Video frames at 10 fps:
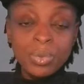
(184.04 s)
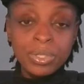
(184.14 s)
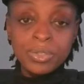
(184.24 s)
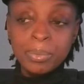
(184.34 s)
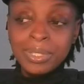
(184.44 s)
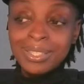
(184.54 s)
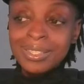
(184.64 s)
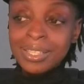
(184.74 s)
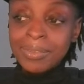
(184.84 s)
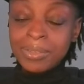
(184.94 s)
going to be
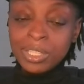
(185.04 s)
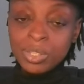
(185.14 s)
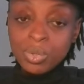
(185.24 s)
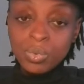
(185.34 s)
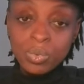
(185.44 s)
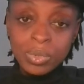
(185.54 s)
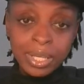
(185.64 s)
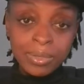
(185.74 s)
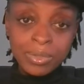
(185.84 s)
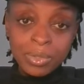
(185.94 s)

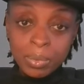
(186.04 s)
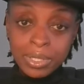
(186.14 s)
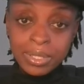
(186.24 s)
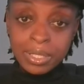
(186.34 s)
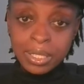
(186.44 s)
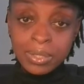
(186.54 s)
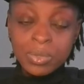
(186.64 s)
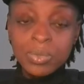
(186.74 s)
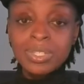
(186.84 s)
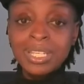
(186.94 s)
72,000 USD,
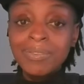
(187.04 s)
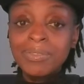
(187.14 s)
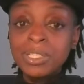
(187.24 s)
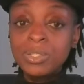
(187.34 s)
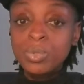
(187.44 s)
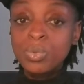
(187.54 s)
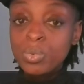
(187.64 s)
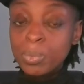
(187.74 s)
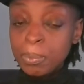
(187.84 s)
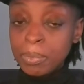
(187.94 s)
so
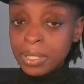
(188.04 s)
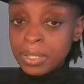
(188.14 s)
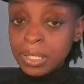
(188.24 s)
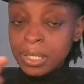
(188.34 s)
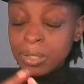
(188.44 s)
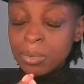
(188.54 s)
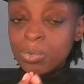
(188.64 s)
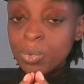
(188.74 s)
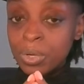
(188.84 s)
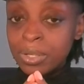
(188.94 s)
72 million
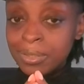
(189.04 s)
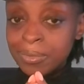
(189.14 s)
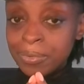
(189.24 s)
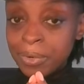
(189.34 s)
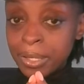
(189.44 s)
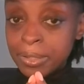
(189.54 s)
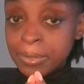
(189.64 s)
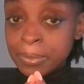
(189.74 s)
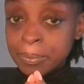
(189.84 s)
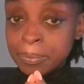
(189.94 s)
Rwandan francs.